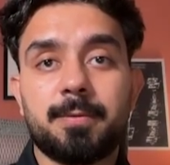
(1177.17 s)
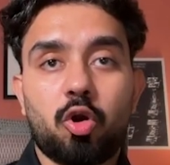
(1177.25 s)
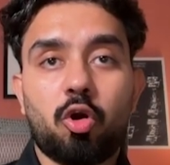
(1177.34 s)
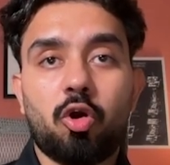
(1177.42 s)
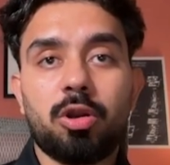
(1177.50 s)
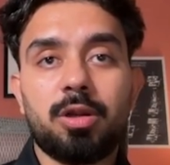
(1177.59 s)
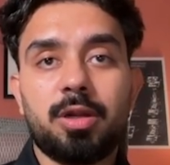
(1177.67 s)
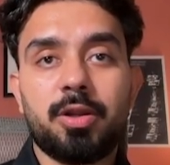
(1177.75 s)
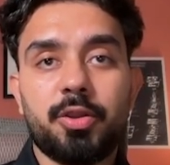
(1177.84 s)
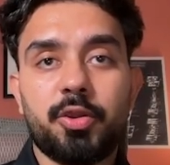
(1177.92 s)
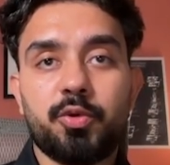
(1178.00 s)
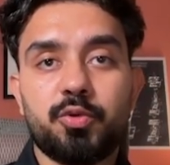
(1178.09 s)

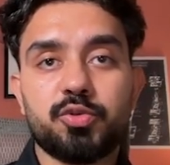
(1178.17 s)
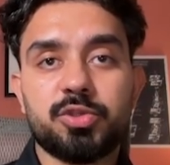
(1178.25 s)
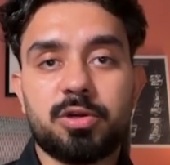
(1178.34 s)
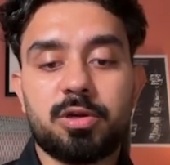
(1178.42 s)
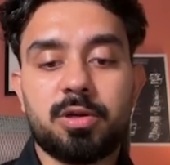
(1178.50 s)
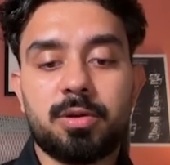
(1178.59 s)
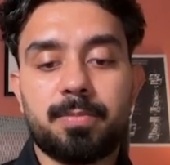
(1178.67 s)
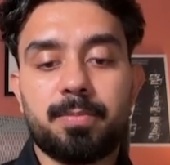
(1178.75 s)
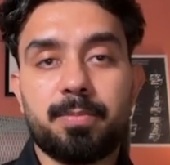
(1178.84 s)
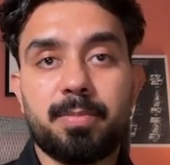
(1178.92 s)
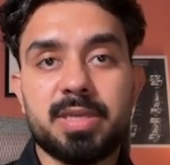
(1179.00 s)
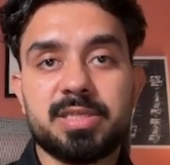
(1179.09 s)
All user
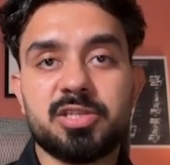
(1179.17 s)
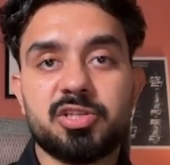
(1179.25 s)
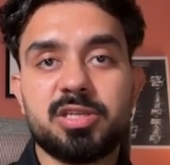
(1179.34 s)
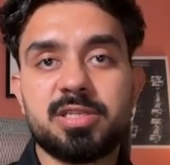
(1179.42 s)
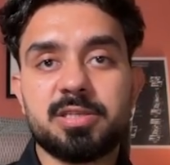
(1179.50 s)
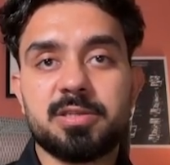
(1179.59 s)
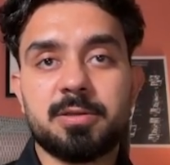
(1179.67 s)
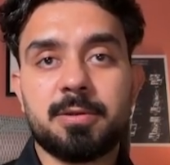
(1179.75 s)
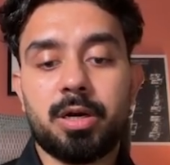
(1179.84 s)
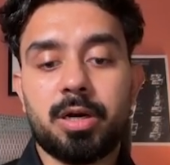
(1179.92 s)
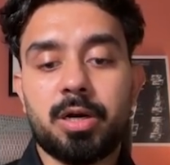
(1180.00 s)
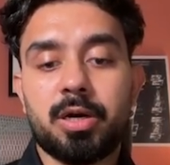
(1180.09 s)
messages
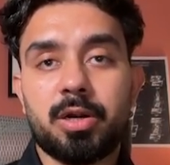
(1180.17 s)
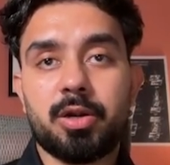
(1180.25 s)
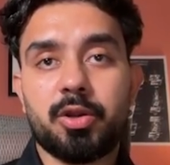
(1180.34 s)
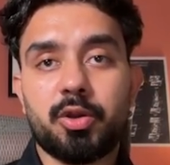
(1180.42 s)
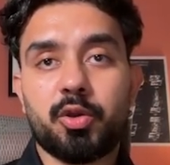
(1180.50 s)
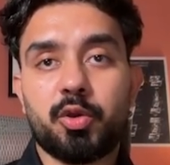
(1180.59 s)
are